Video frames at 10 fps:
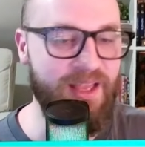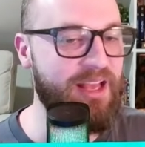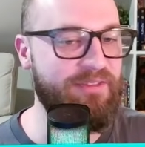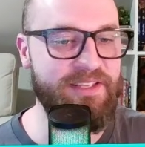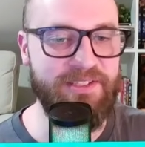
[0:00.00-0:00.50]

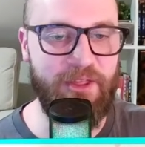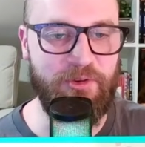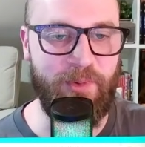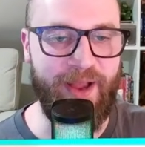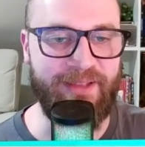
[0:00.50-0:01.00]
this is another
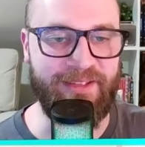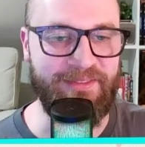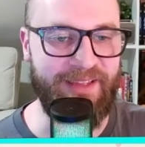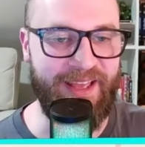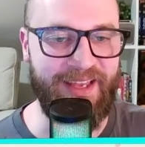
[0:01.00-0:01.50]
way, Lin
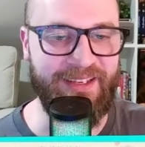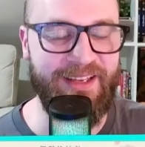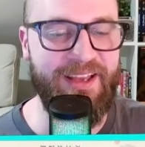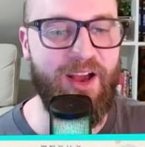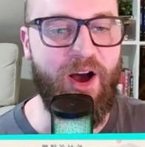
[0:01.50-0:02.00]
Lie
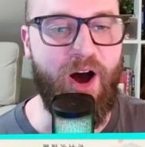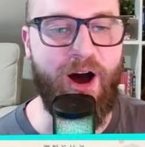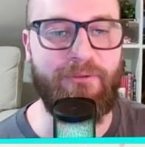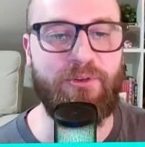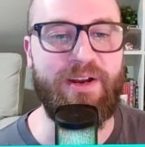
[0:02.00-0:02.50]

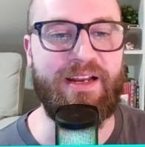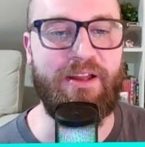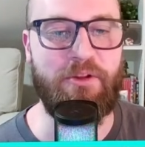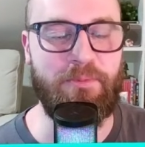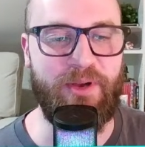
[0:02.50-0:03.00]
offering
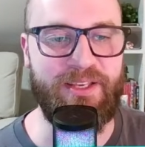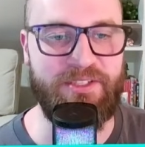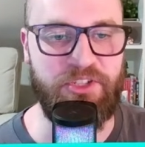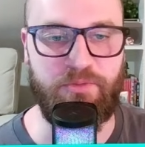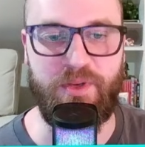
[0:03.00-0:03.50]
another place to
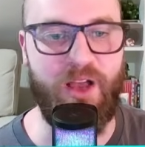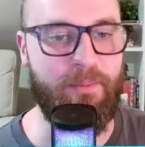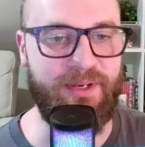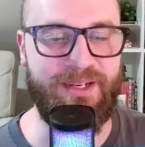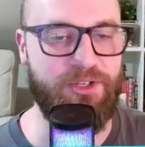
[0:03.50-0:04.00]
just become
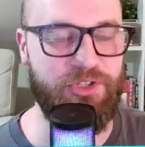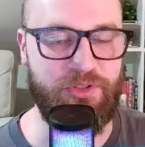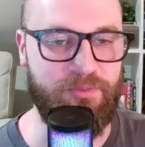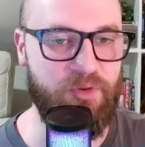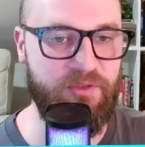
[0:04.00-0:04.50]
an additional
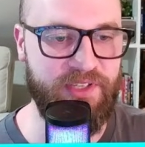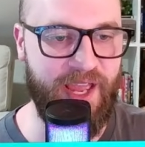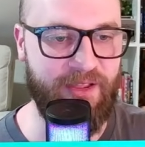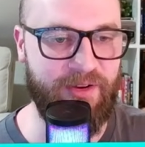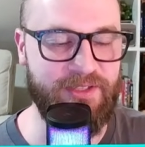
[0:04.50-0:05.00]
move
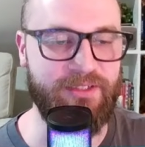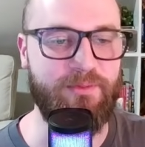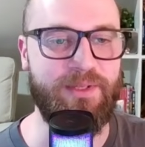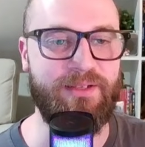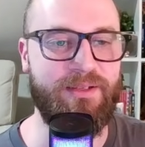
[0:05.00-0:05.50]
scaler. It's a little
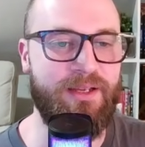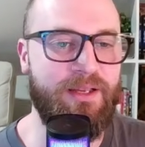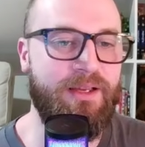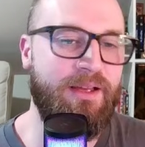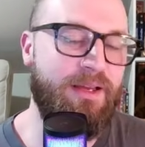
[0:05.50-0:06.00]
bit
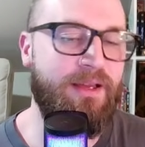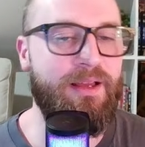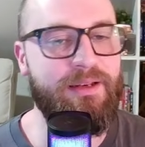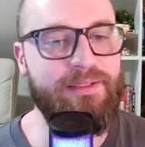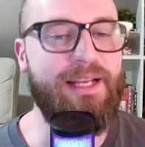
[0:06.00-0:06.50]

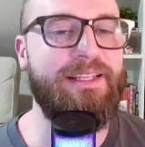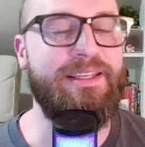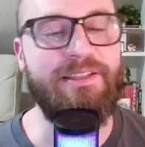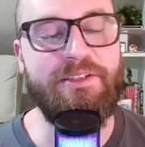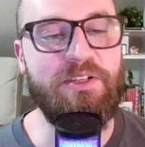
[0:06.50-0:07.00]
not
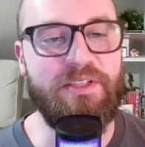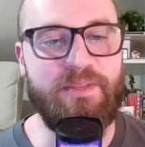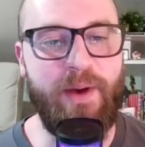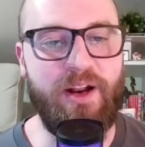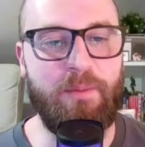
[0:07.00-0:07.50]
easier than
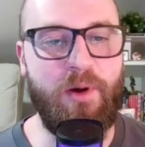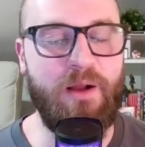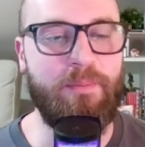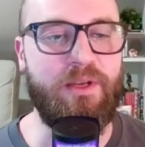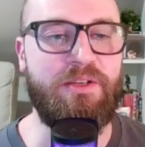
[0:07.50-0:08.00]
Spider-Punk,
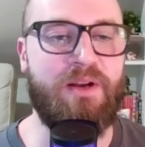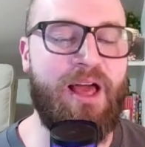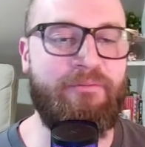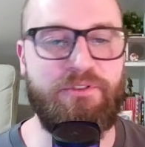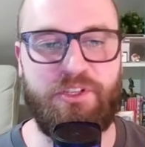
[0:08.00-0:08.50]
but you don't
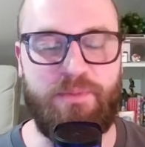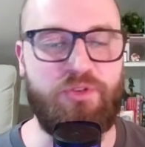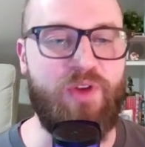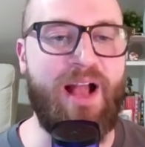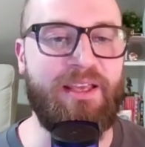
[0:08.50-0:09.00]
have to just be
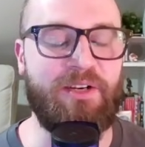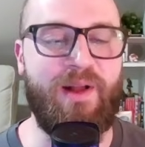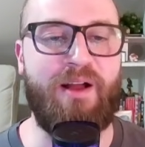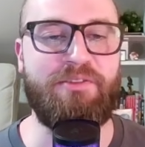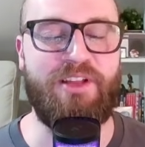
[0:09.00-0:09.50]
dragging it
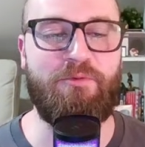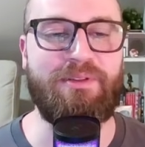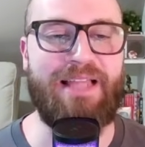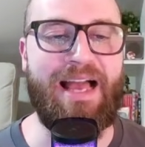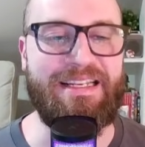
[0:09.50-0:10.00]
around. It's not
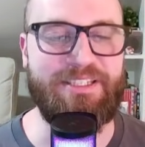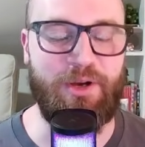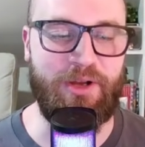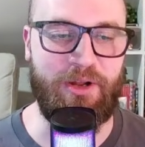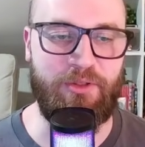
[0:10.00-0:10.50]
reliant
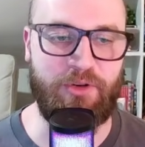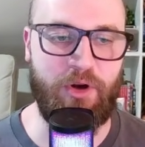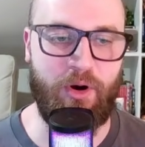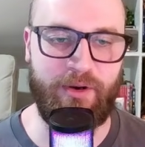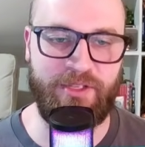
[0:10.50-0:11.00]
on other
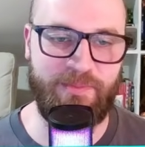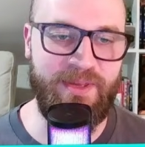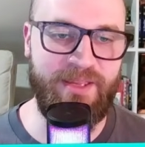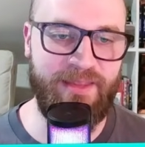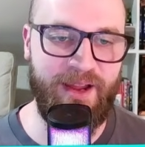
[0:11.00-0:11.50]
cards
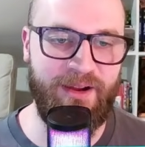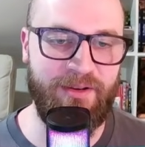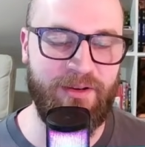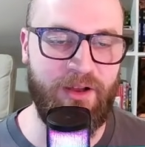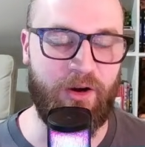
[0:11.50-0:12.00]
being there
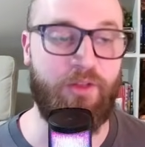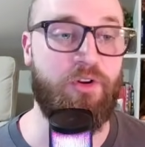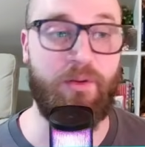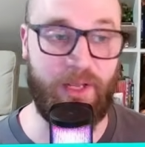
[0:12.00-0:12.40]
or other